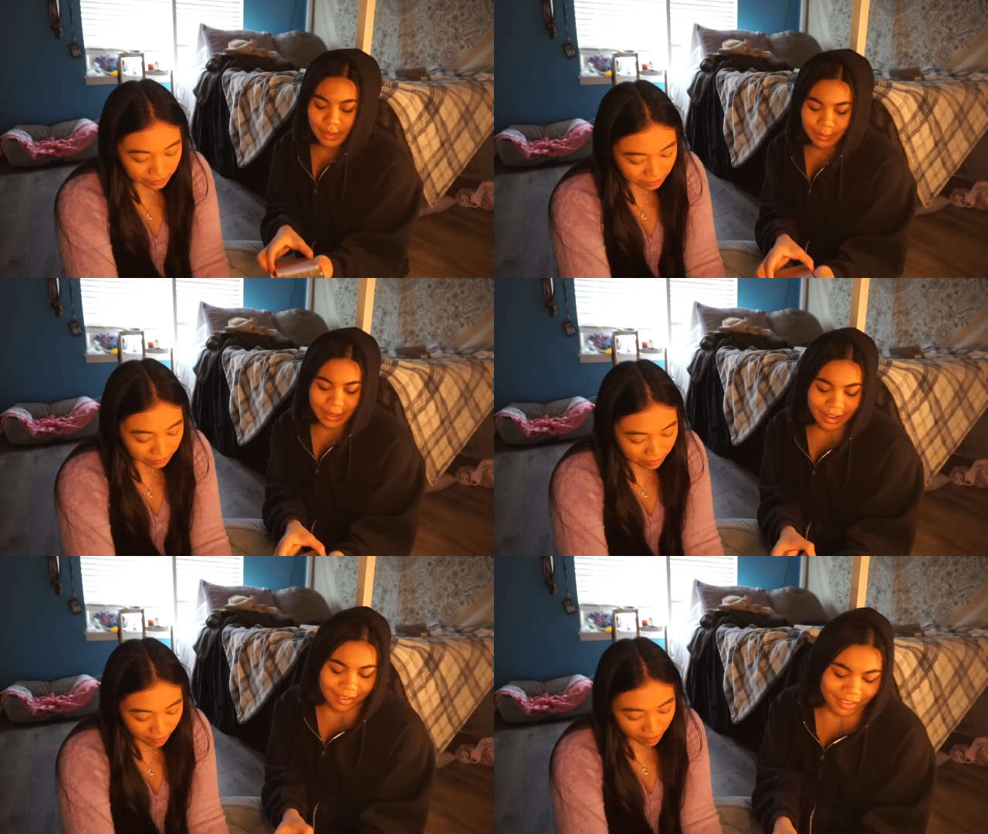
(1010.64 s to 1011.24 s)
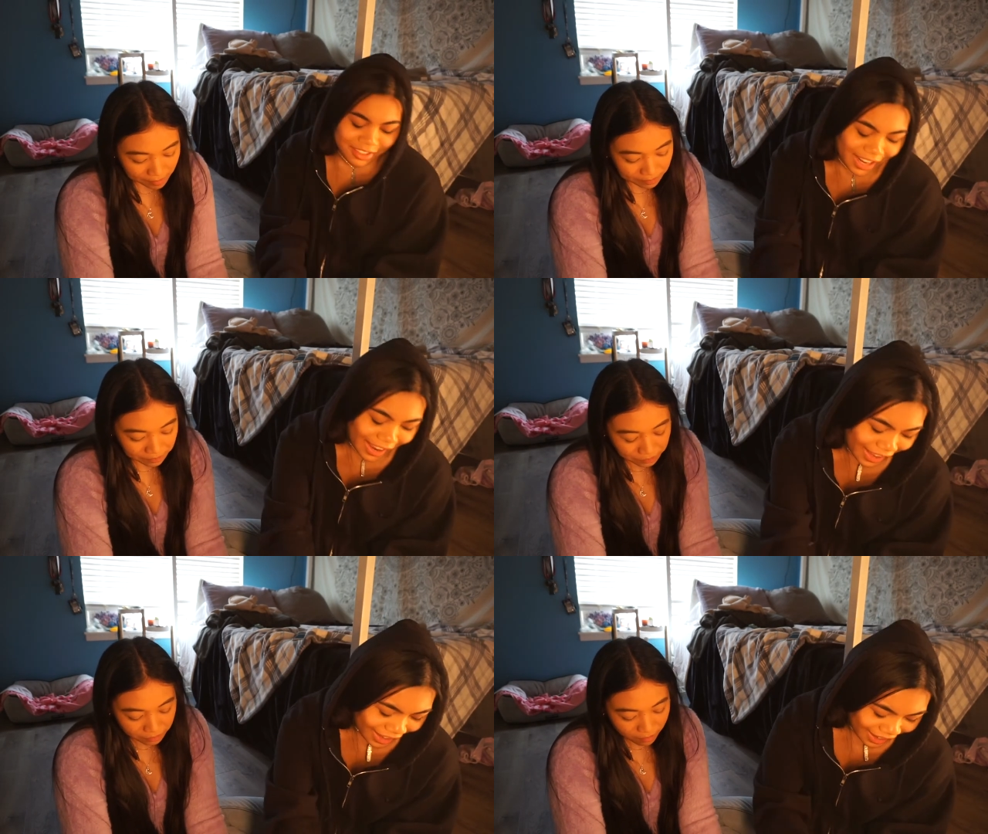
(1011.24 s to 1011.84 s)
Speaker 1: but we gonna
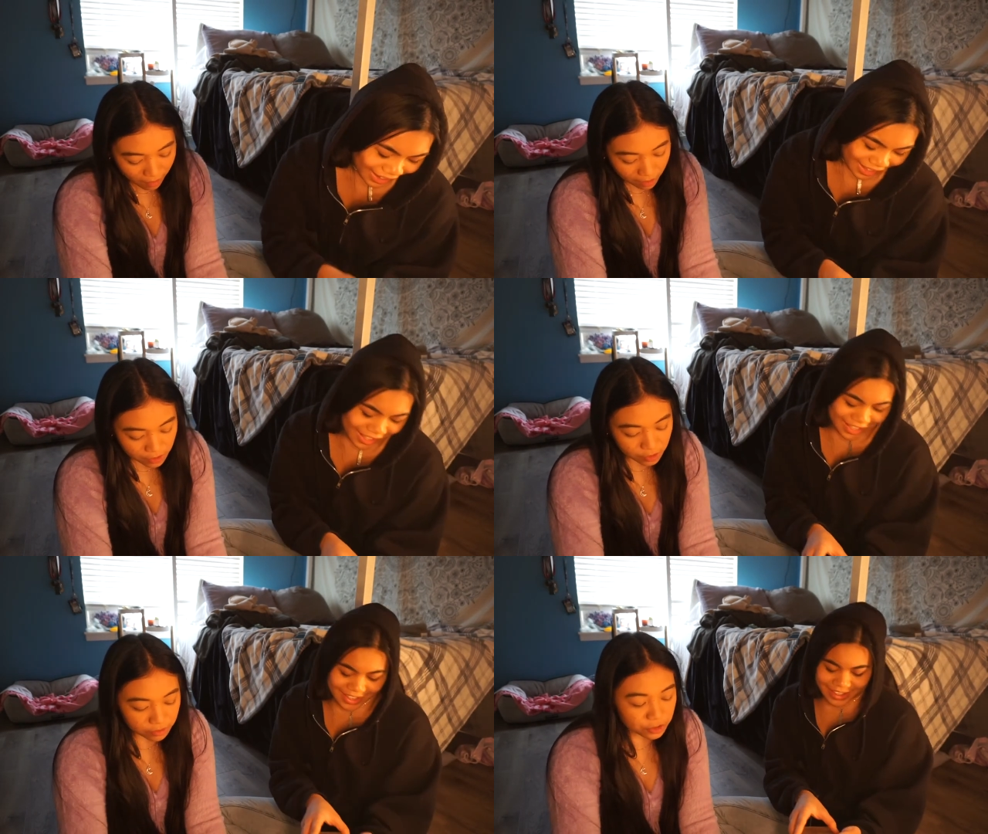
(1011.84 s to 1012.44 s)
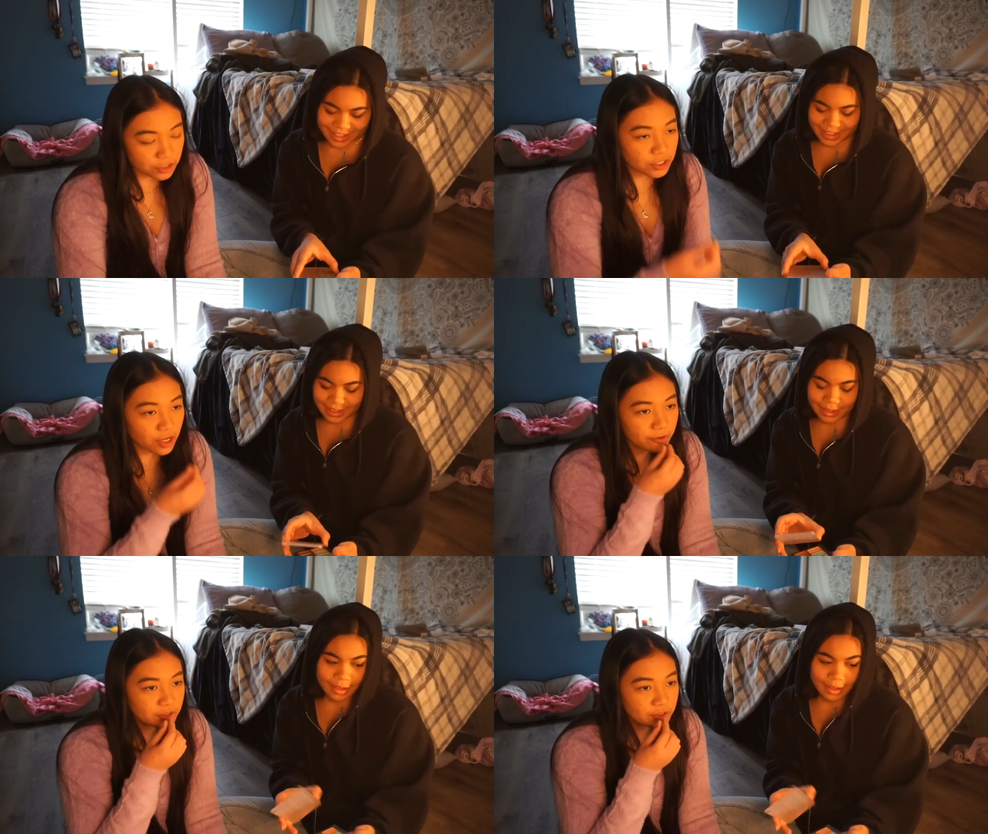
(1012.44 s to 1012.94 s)
try! You do it to yourself,